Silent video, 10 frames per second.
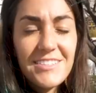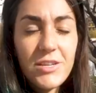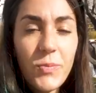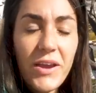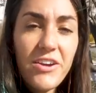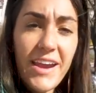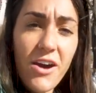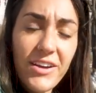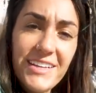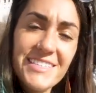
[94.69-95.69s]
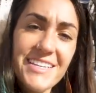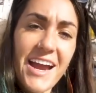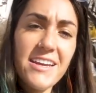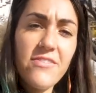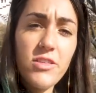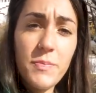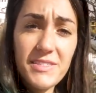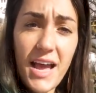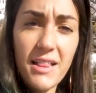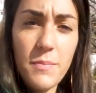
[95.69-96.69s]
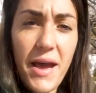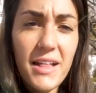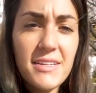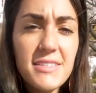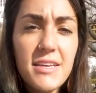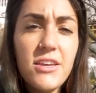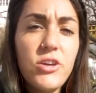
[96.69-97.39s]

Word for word: So we are now inside of the Potala Palace.